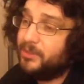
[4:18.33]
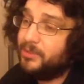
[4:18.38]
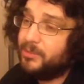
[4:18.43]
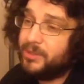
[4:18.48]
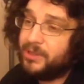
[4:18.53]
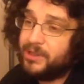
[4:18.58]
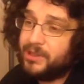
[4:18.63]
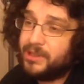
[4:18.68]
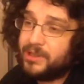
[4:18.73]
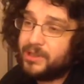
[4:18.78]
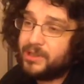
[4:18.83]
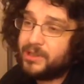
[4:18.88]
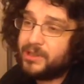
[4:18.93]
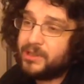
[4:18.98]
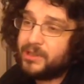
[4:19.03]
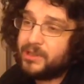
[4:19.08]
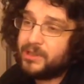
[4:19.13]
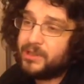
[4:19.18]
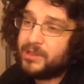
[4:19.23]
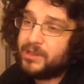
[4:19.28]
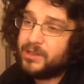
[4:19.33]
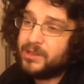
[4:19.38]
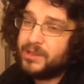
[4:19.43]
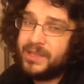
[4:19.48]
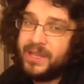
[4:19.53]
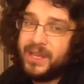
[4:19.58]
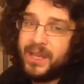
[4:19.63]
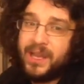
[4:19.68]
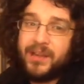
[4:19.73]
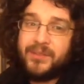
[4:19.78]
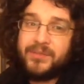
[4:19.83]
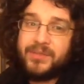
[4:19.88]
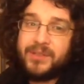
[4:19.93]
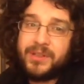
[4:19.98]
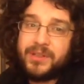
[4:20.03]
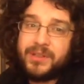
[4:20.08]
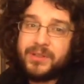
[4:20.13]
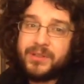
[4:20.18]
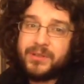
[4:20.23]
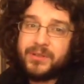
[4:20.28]
But yeah,
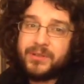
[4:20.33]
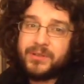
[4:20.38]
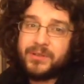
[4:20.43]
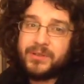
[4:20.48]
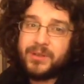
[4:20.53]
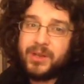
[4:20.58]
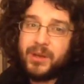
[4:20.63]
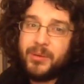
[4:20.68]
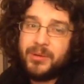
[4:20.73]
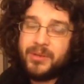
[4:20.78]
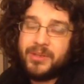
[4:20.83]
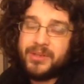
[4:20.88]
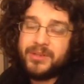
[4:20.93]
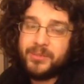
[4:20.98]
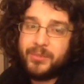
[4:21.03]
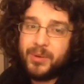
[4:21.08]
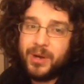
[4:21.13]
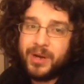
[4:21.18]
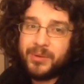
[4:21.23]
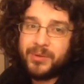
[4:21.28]
in a way,